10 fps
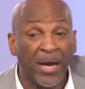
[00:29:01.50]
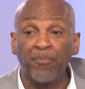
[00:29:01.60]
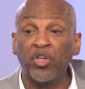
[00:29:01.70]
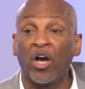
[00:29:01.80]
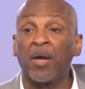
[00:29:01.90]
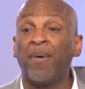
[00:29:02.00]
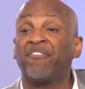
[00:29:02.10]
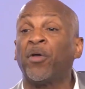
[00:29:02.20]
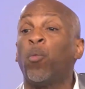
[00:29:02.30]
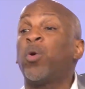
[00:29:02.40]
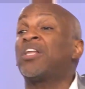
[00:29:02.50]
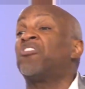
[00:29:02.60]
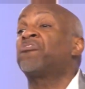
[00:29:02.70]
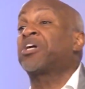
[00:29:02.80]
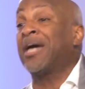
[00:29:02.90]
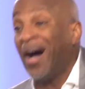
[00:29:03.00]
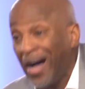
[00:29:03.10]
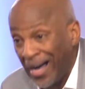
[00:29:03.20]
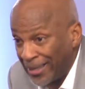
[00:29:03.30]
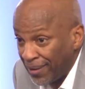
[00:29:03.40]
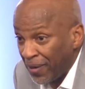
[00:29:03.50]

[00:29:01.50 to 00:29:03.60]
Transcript: But I'm talking about the will of God.